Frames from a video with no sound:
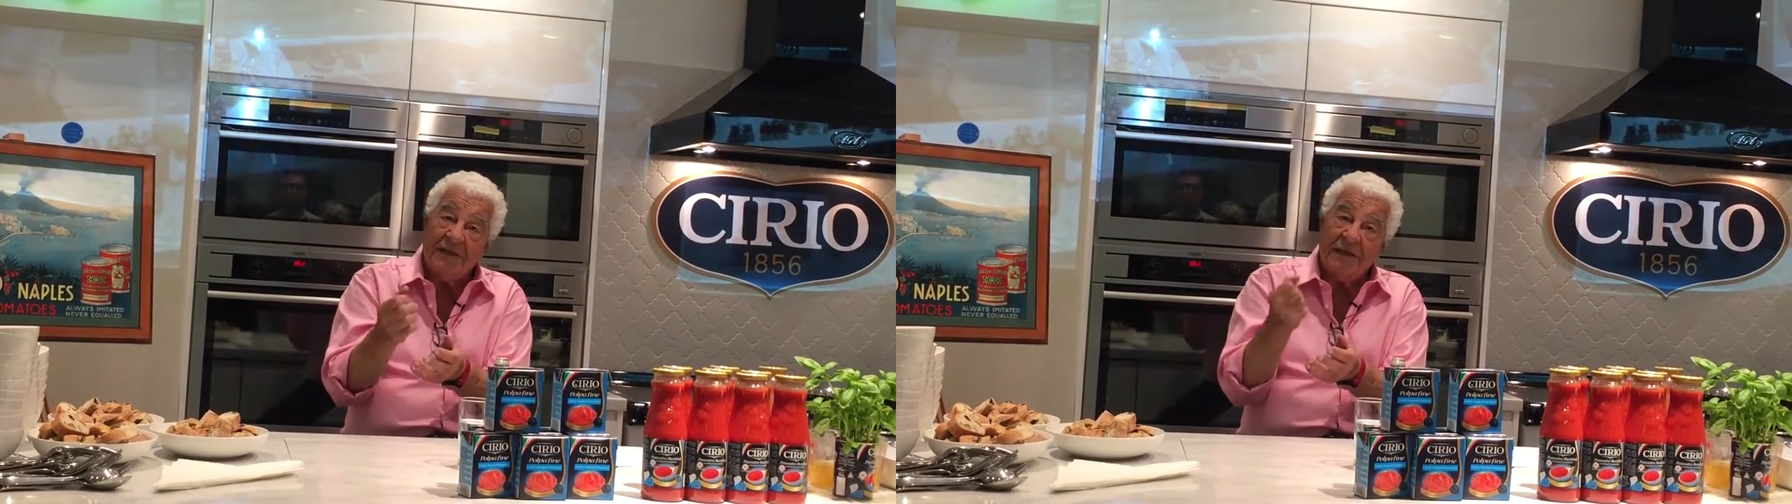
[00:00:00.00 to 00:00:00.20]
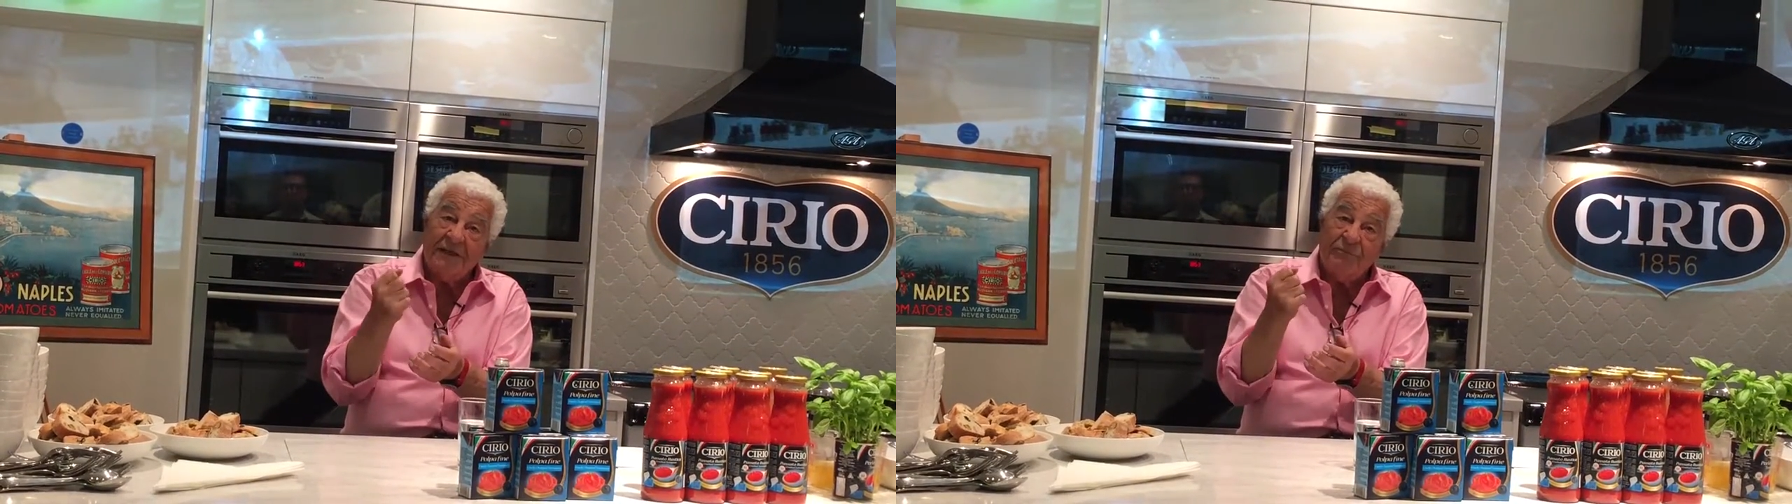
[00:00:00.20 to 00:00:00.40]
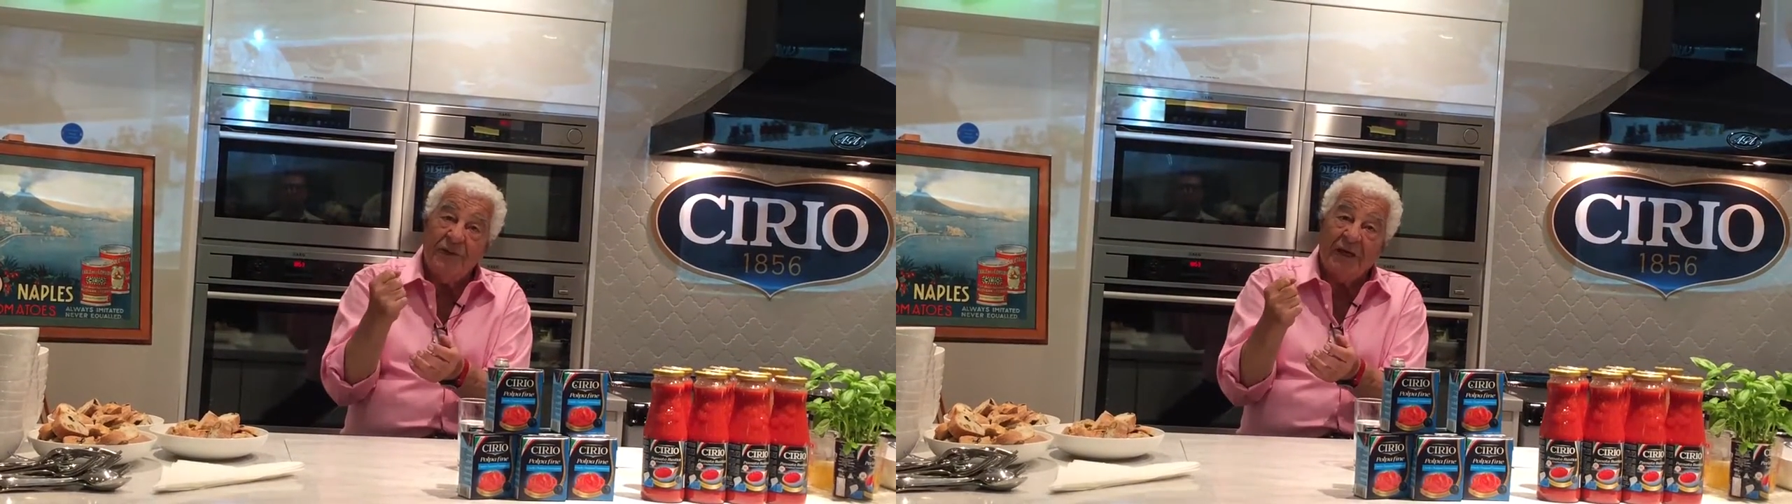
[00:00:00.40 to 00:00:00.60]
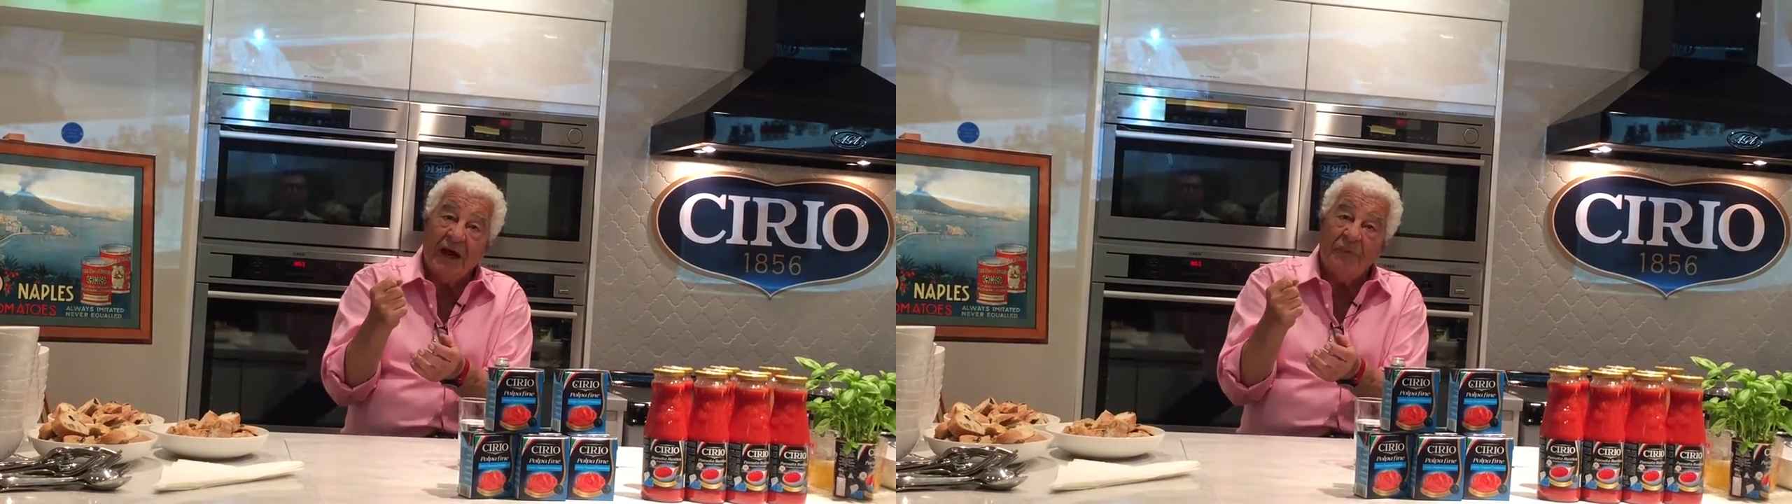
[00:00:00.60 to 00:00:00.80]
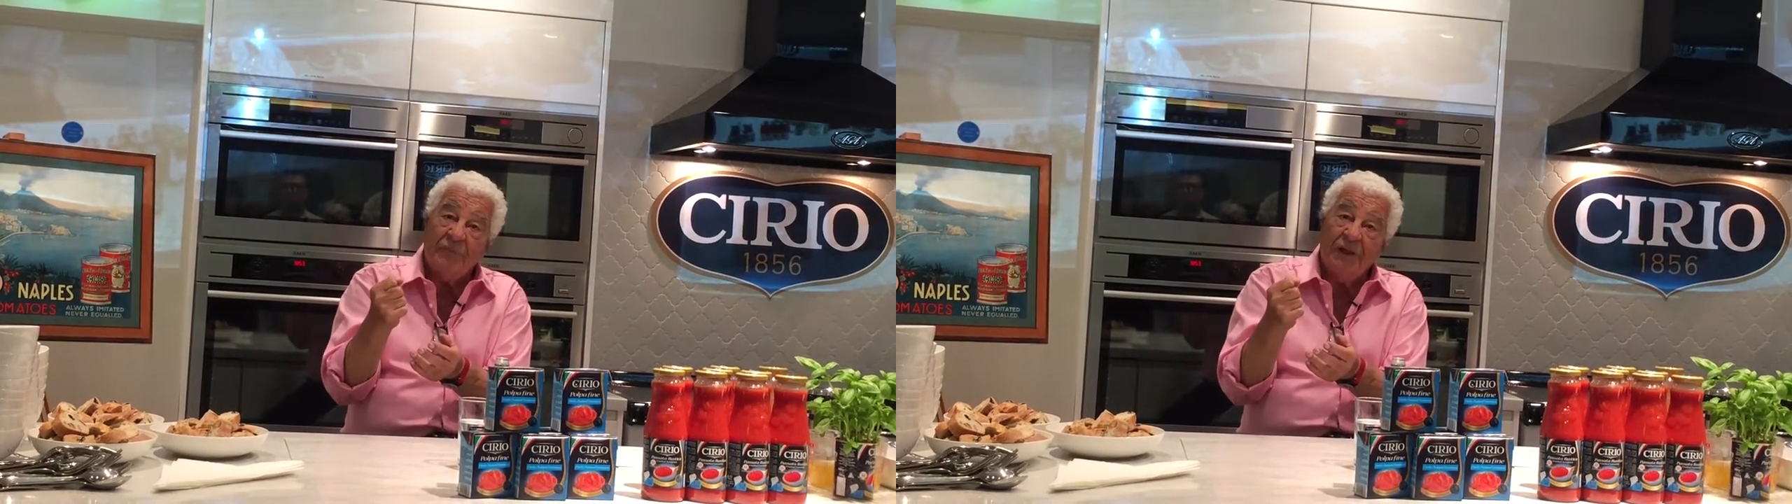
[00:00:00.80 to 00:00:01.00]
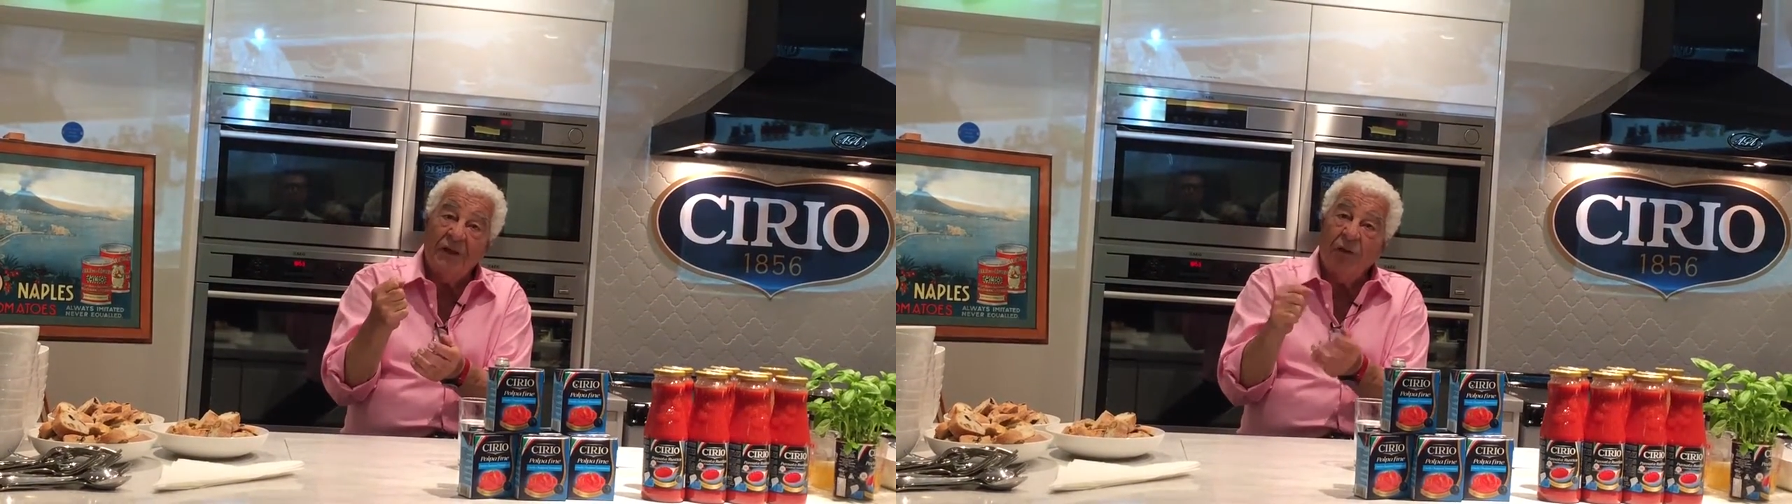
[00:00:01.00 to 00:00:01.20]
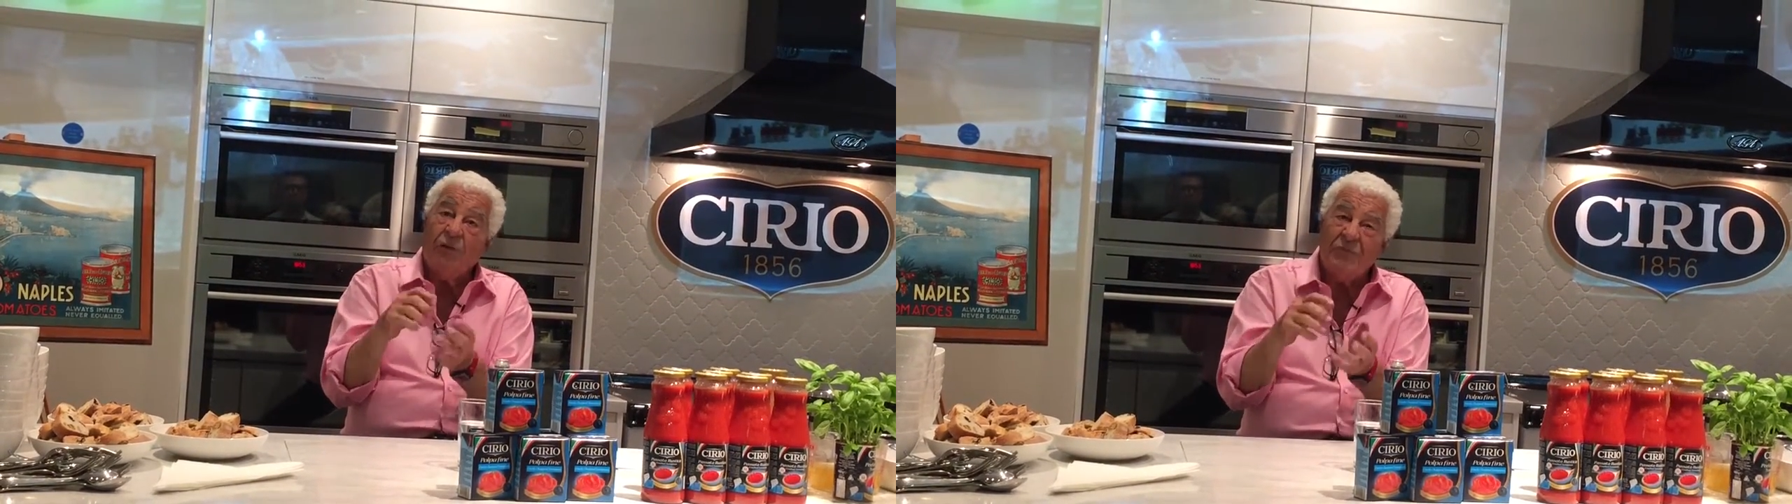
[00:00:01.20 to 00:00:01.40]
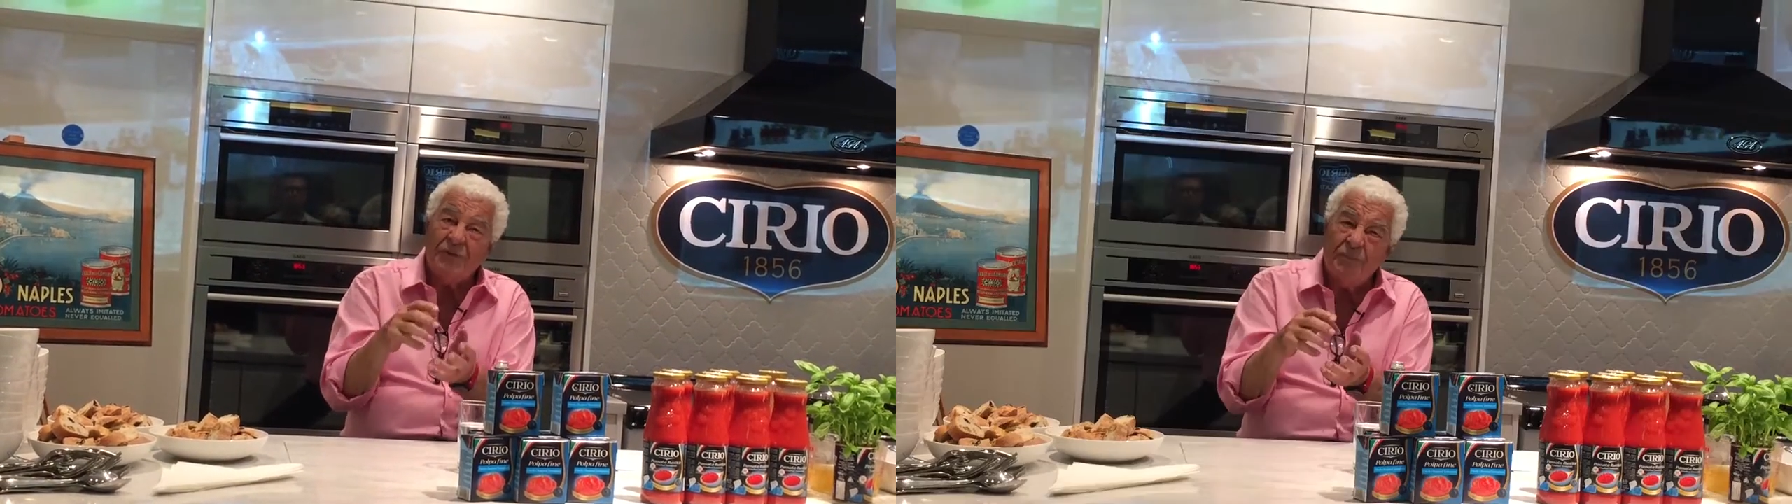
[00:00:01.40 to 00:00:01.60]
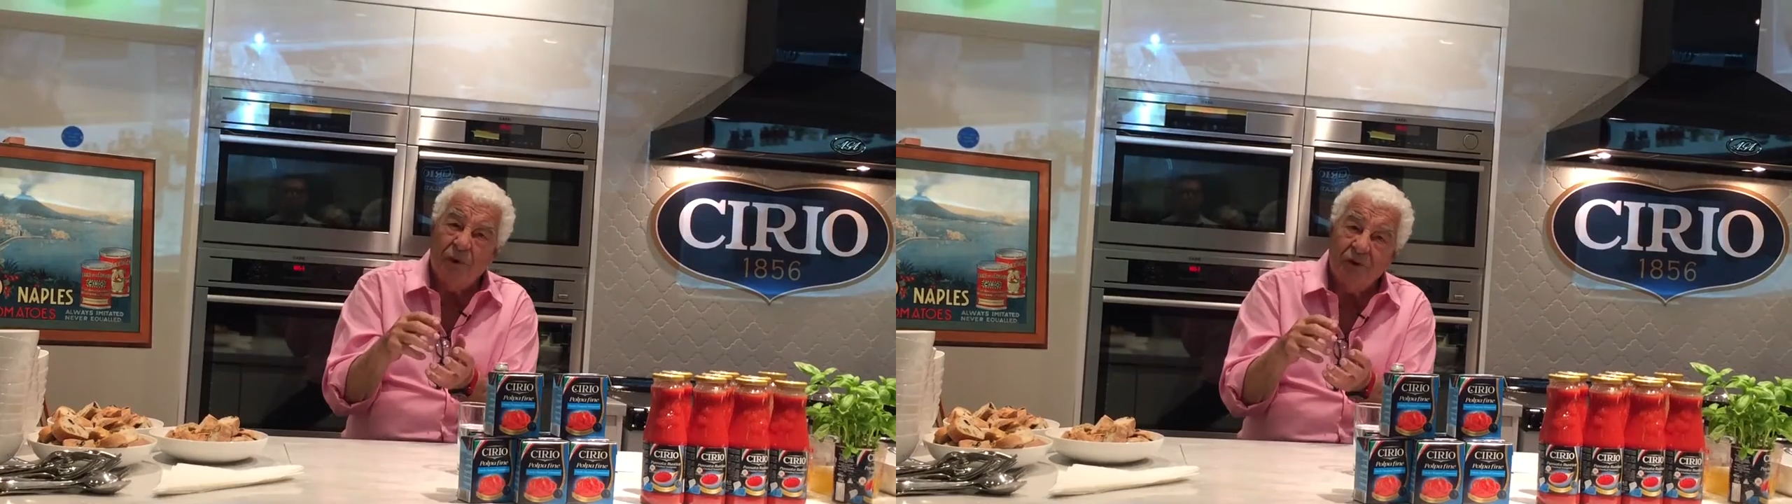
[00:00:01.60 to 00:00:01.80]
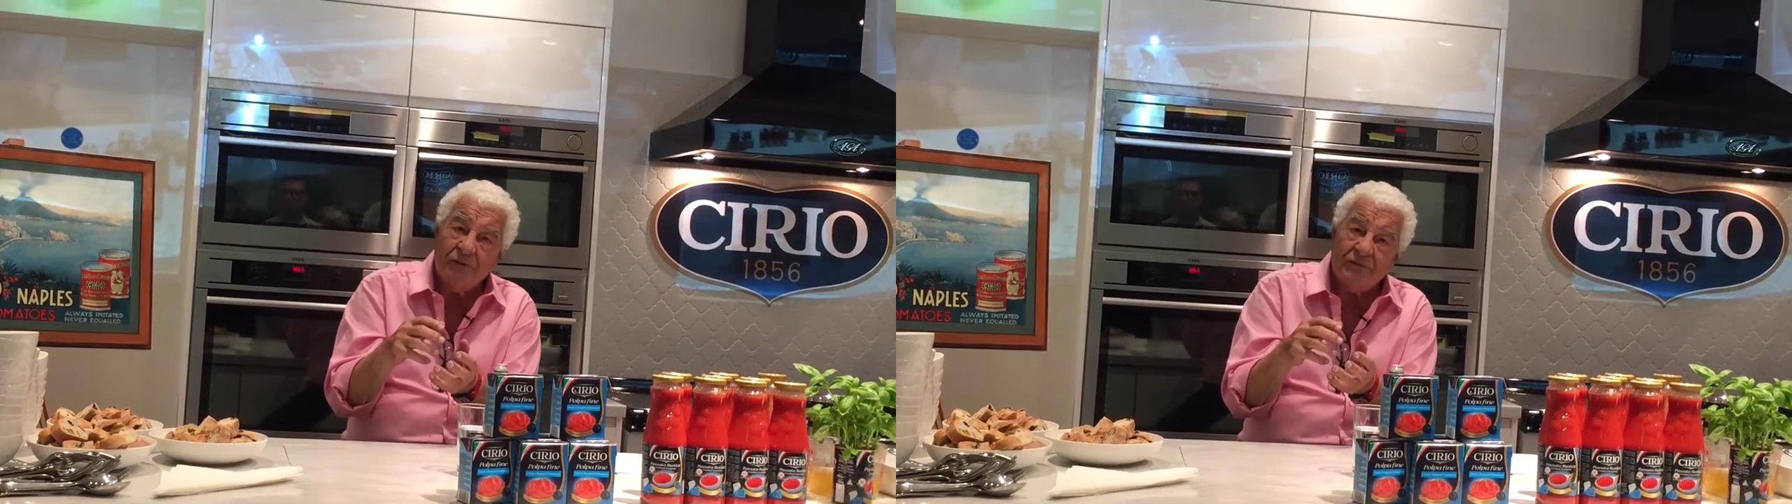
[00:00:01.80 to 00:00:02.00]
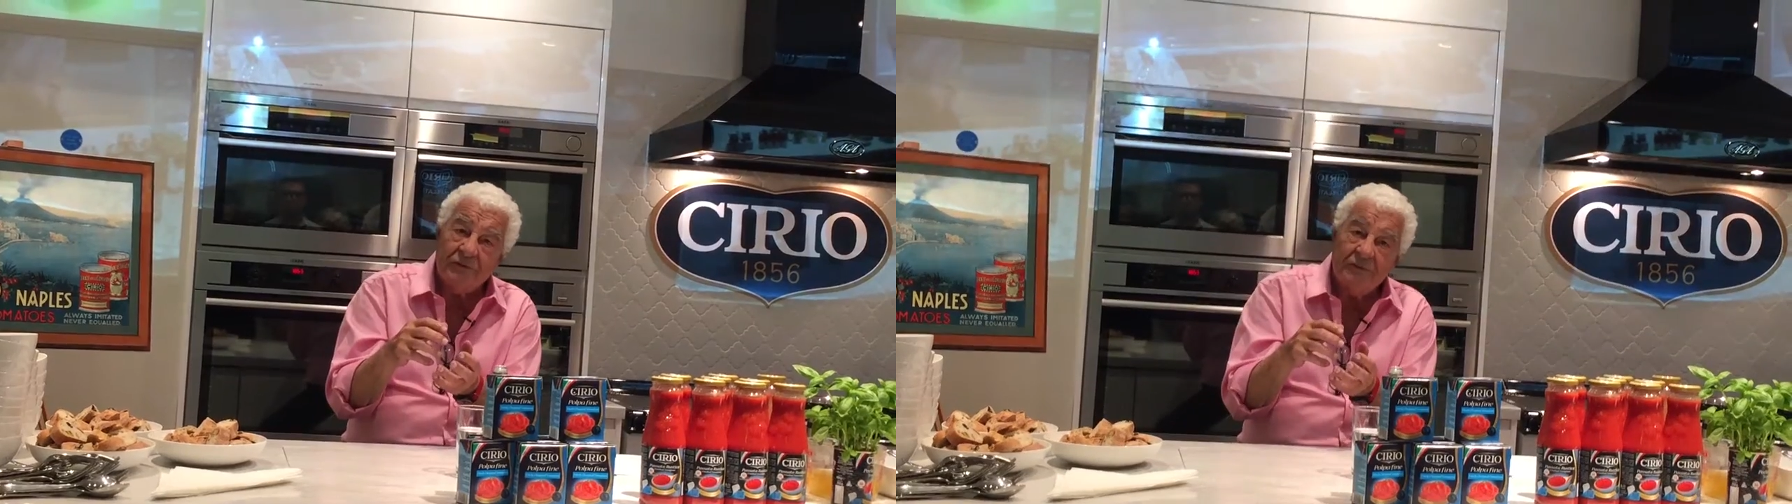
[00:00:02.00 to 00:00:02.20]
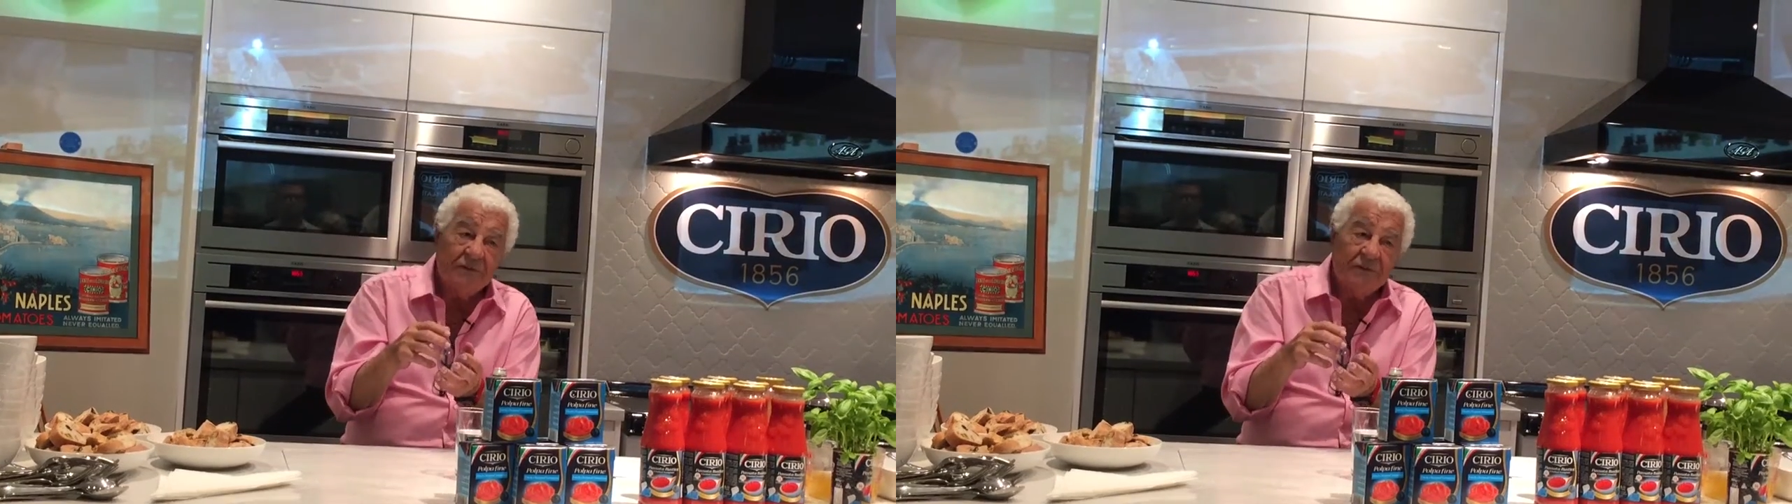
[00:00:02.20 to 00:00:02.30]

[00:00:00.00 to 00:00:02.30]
let it become almost burnt.